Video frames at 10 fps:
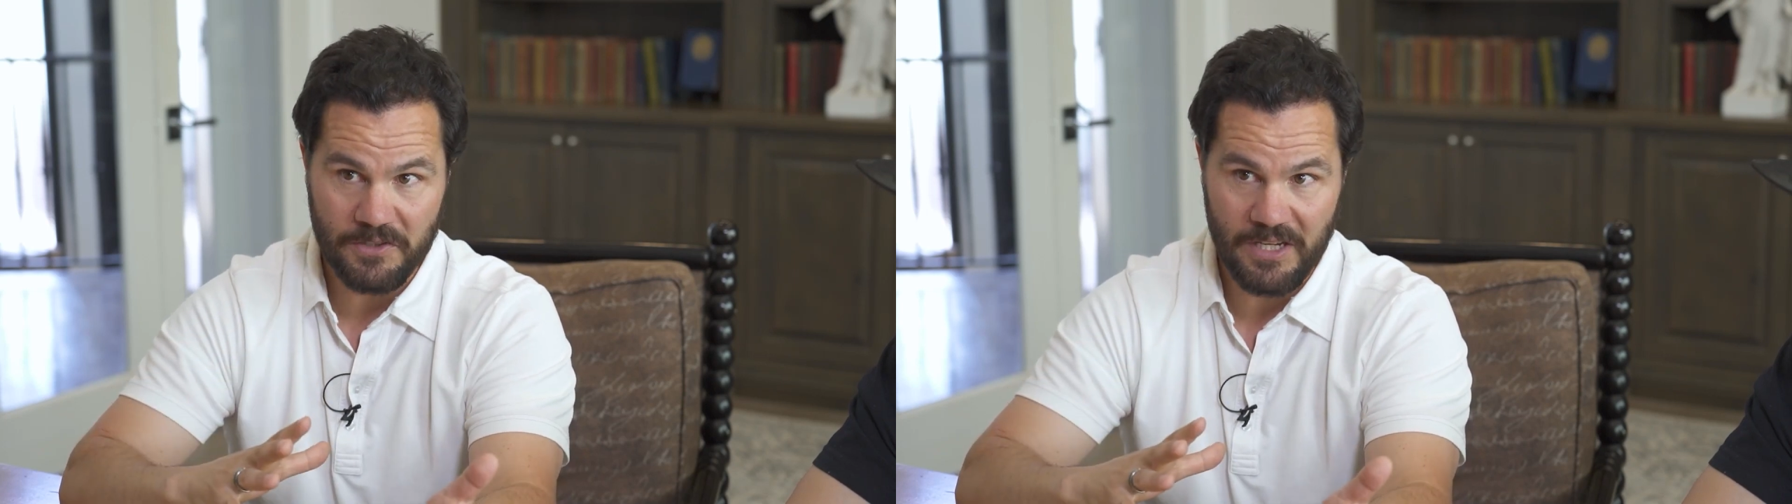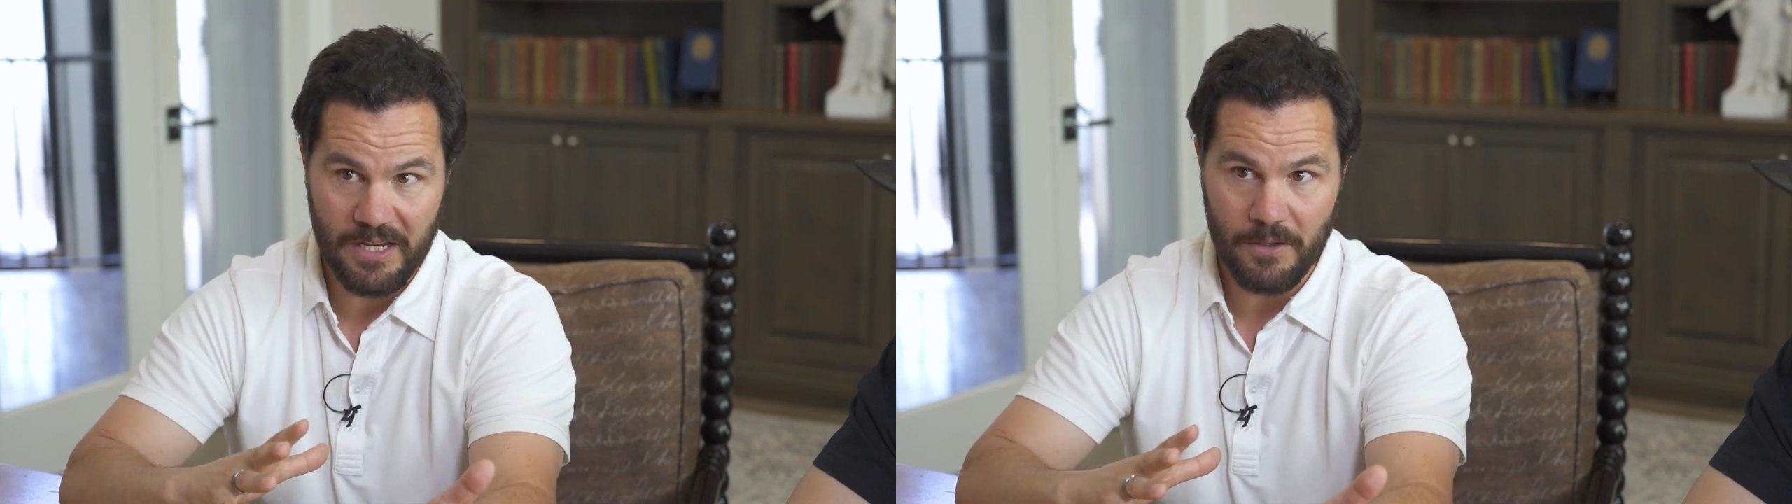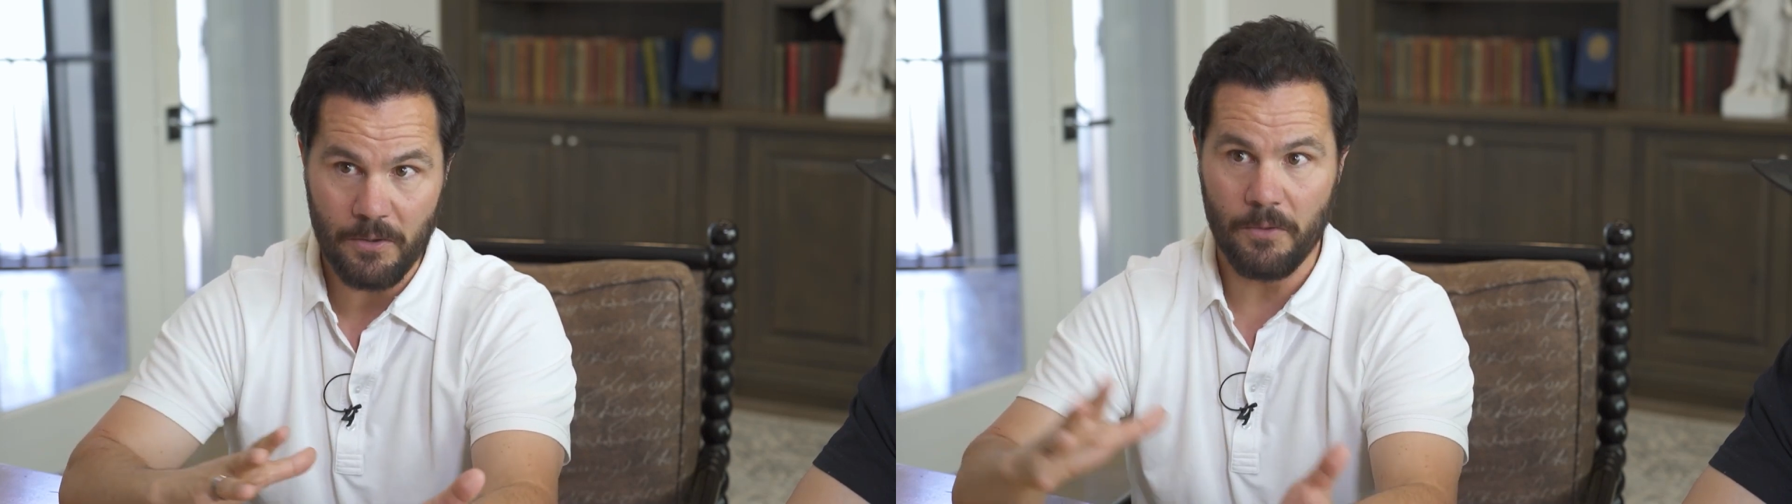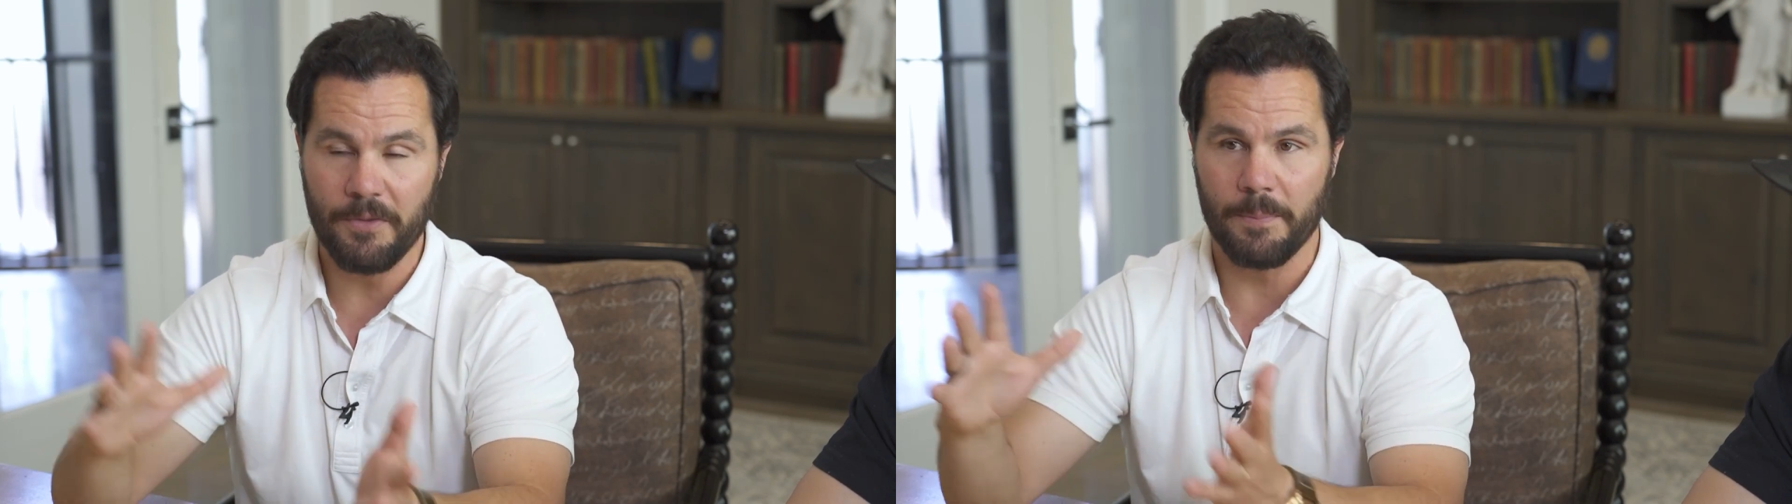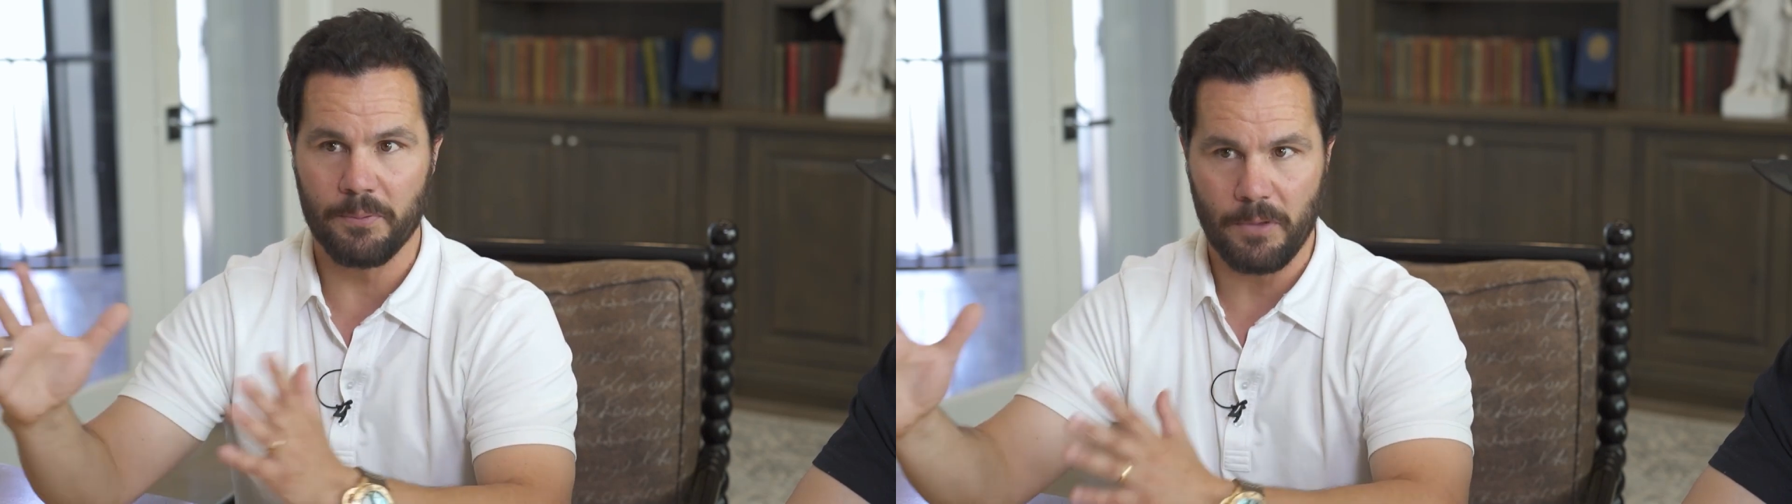sale,
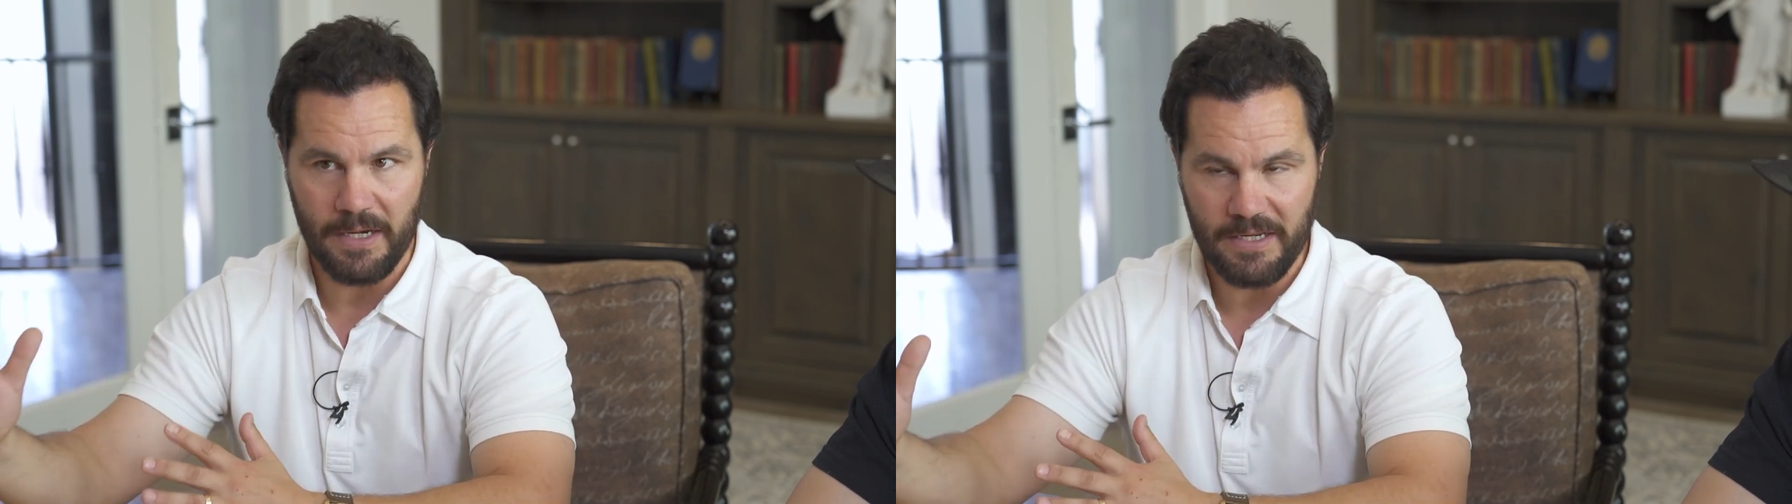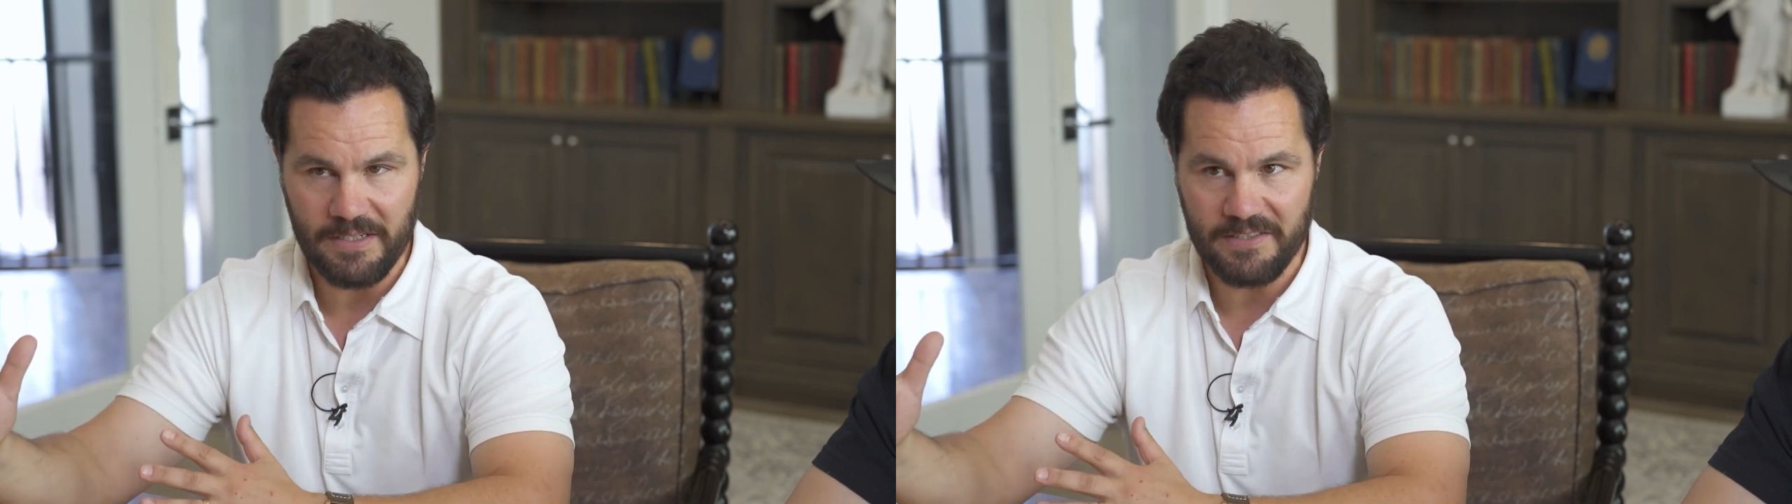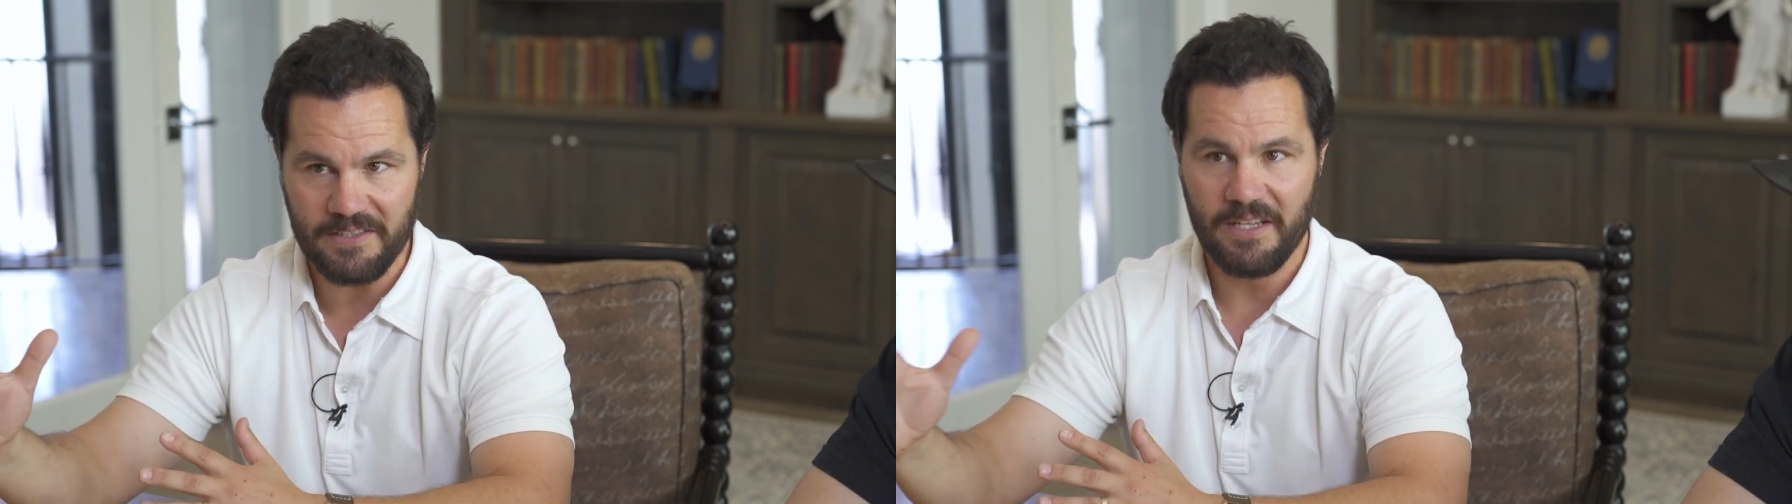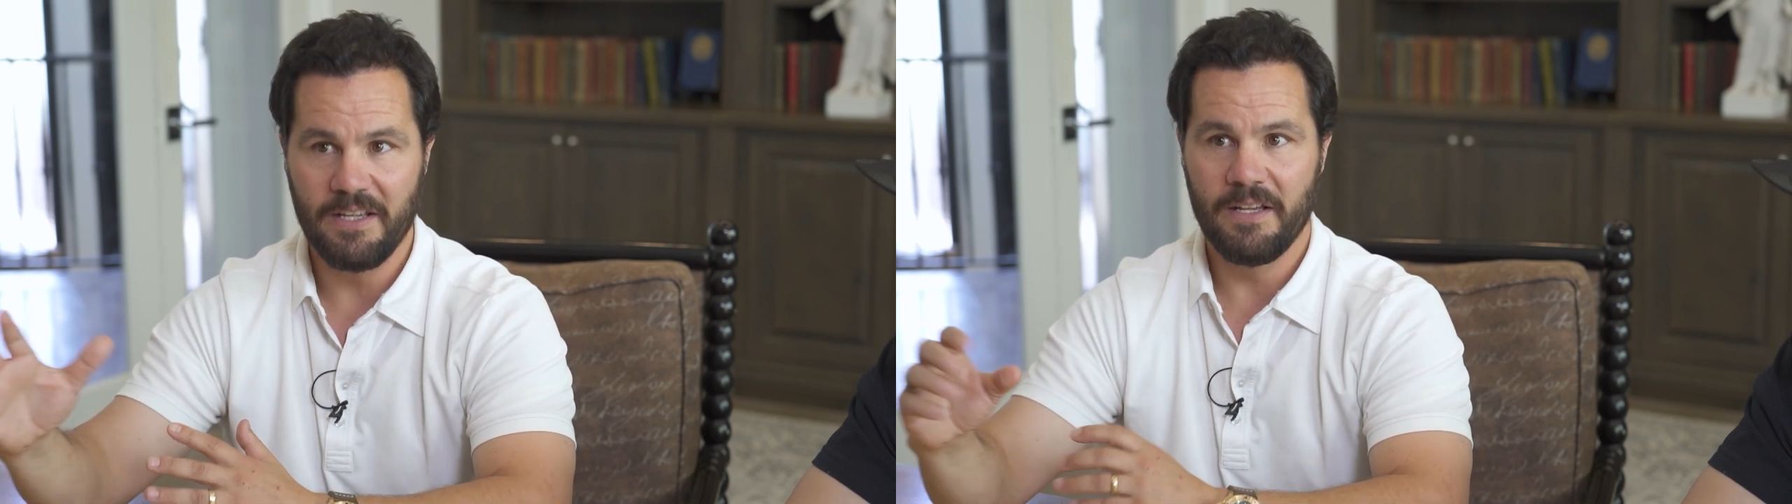the price,